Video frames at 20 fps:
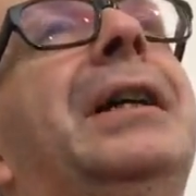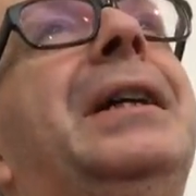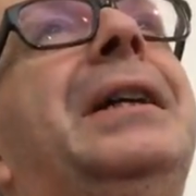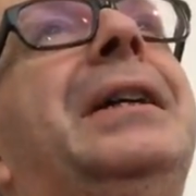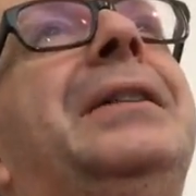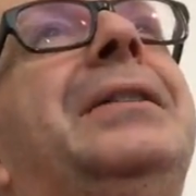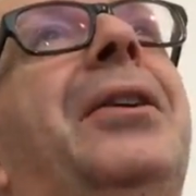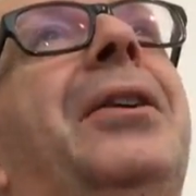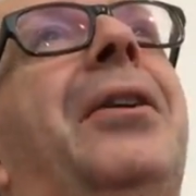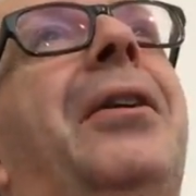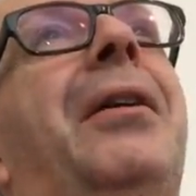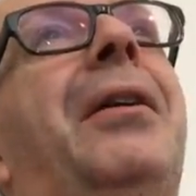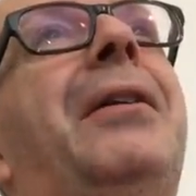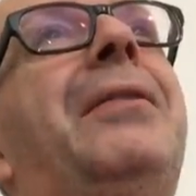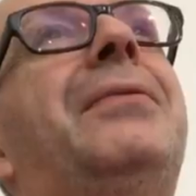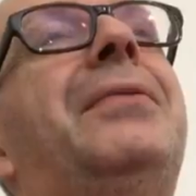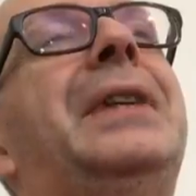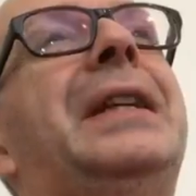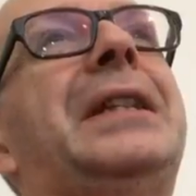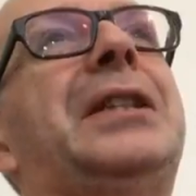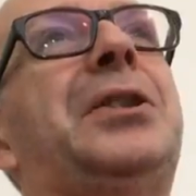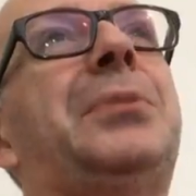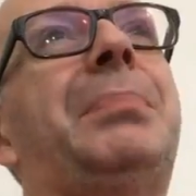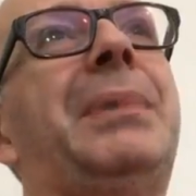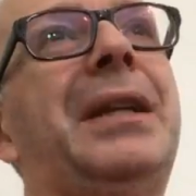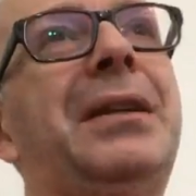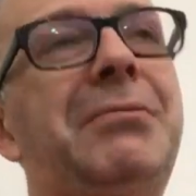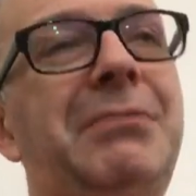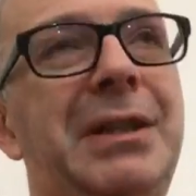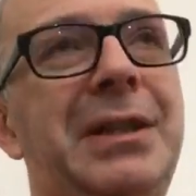that I've
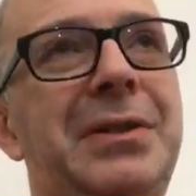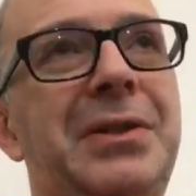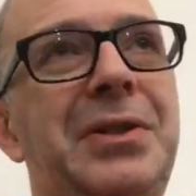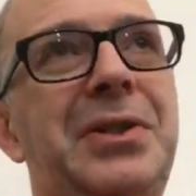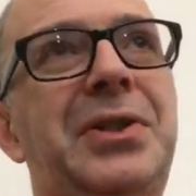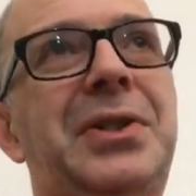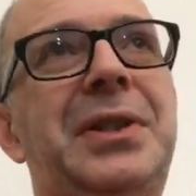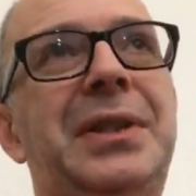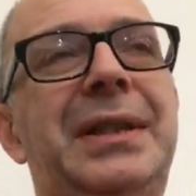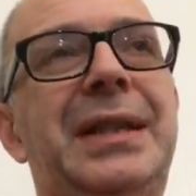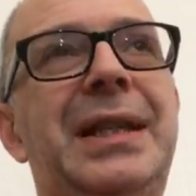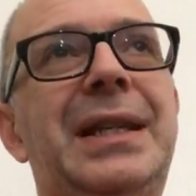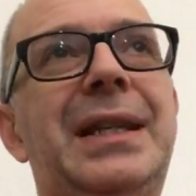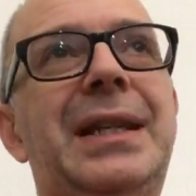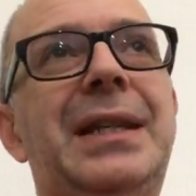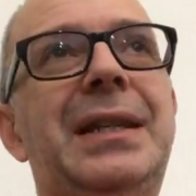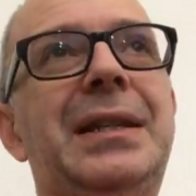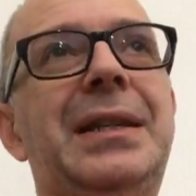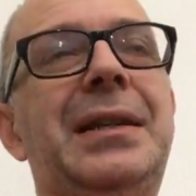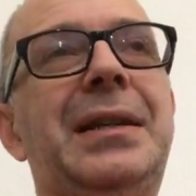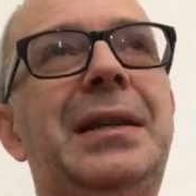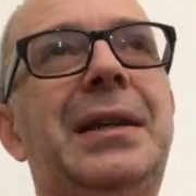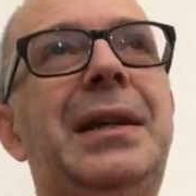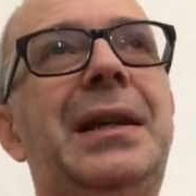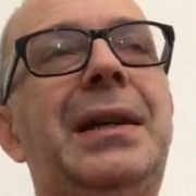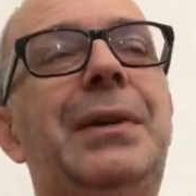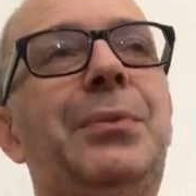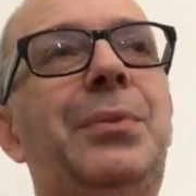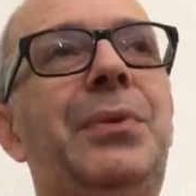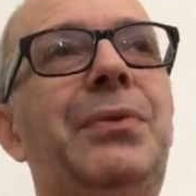experienced with